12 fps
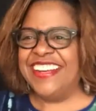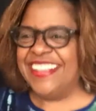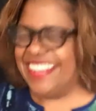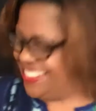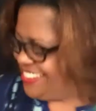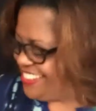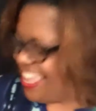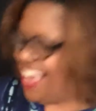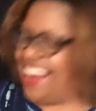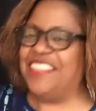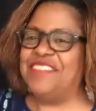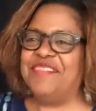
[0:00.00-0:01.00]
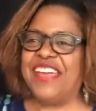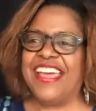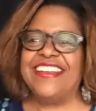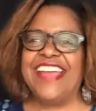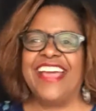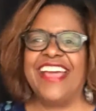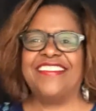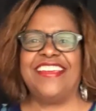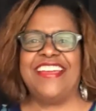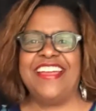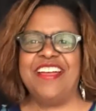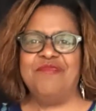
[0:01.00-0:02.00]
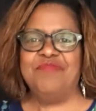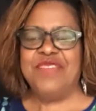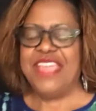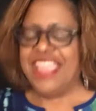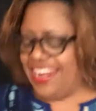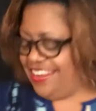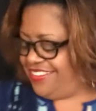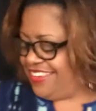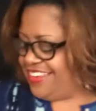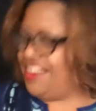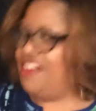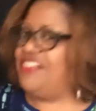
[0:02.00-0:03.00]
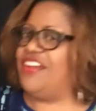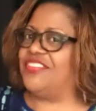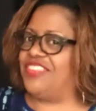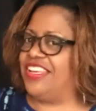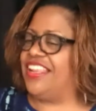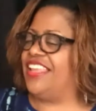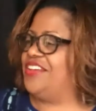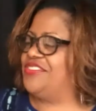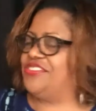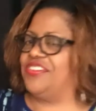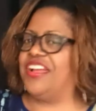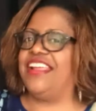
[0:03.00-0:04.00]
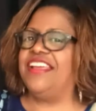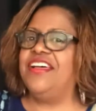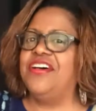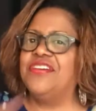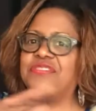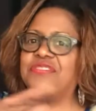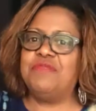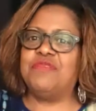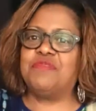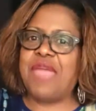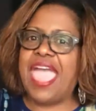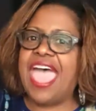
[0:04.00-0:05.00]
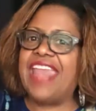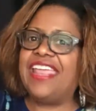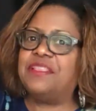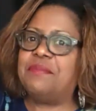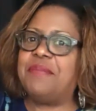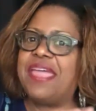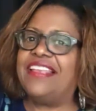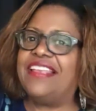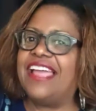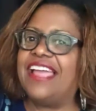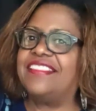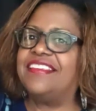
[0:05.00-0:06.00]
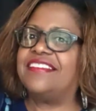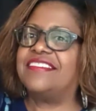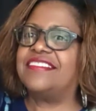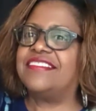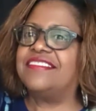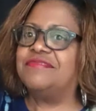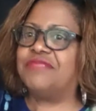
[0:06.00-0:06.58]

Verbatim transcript: and sat on the bed next to him. And he said, no, no, sit closer, honey. So he was patting the bed like this for mm.